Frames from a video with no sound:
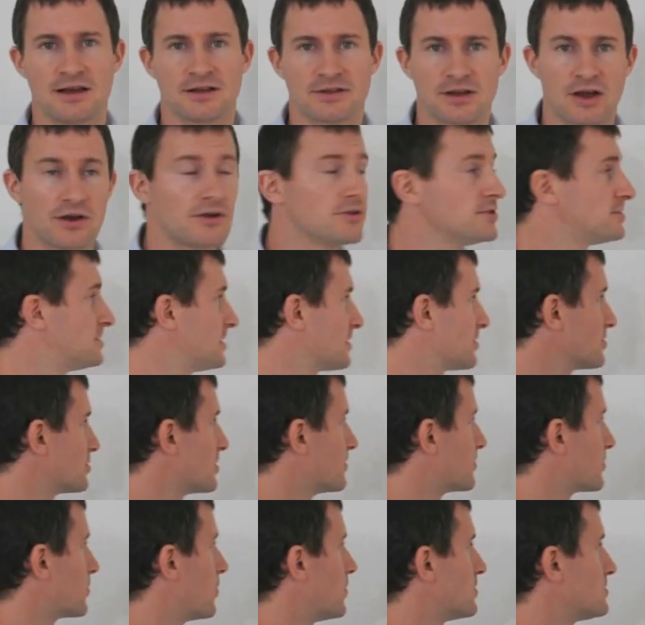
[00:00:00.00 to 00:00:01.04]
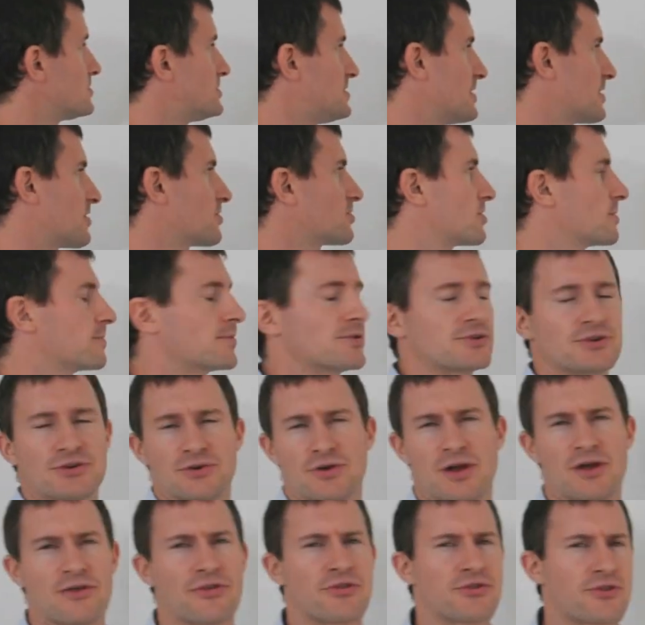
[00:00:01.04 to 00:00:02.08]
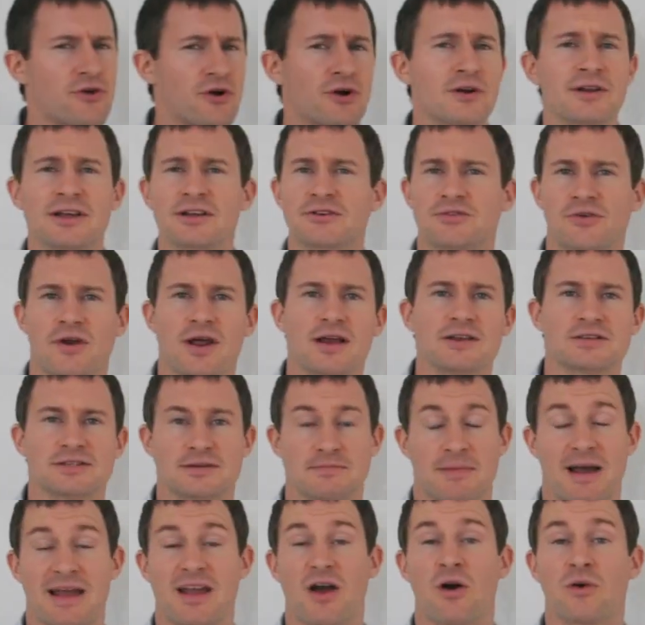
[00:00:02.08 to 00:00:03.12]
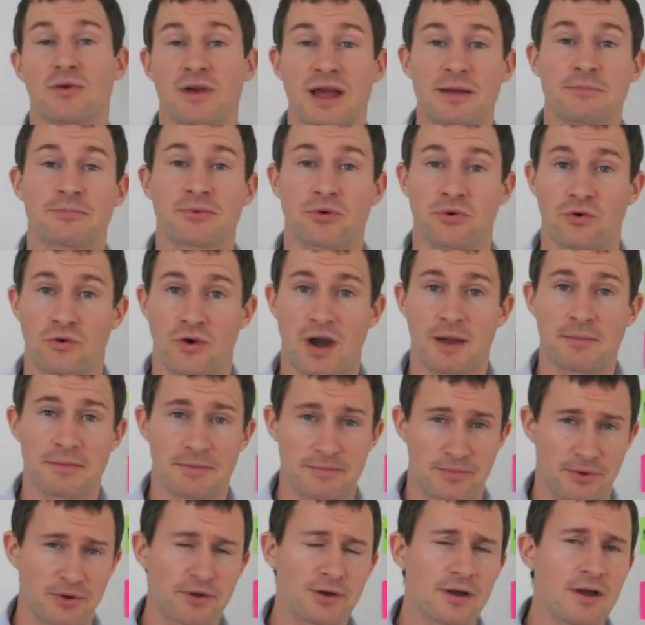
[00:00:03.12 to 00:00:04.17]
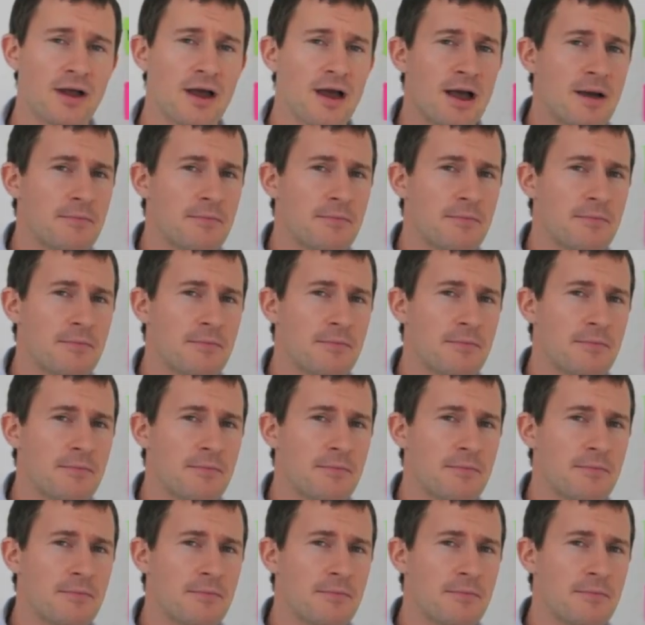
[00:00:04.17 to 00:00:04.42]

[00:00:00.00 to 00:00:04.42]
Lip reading: Now, secret number one, secret number two, I thoroughly address in my online program and book,